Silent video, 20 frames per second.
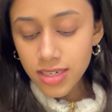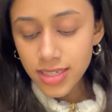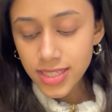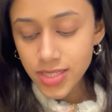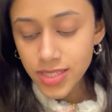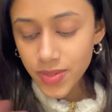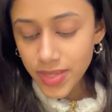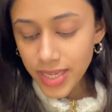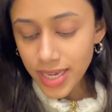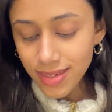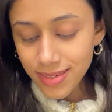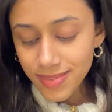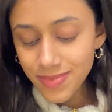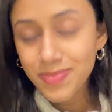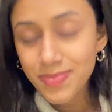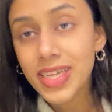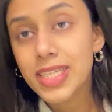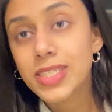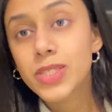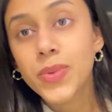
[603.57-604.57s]
So yeah,
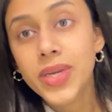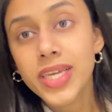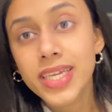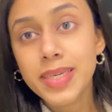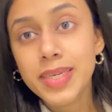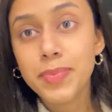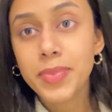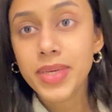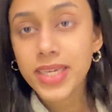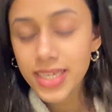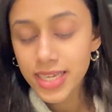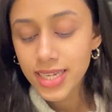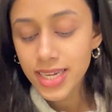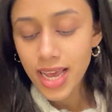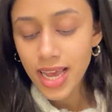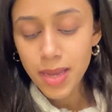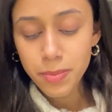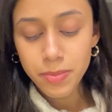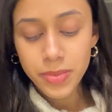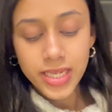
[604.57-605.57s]
let's quickly begin.
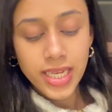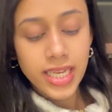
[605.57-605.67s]
I'm